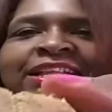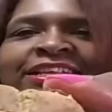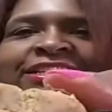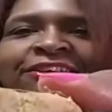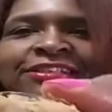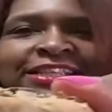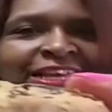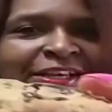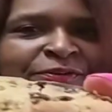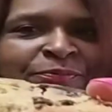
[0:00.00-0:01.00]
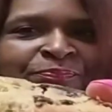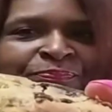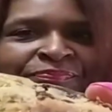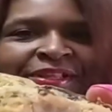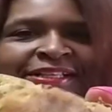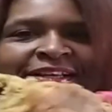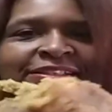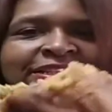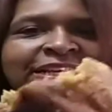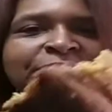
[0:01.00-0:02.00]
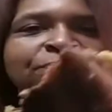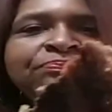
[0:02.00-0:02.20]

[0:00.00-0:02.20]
Did y'all see that goo? Did y'all see that?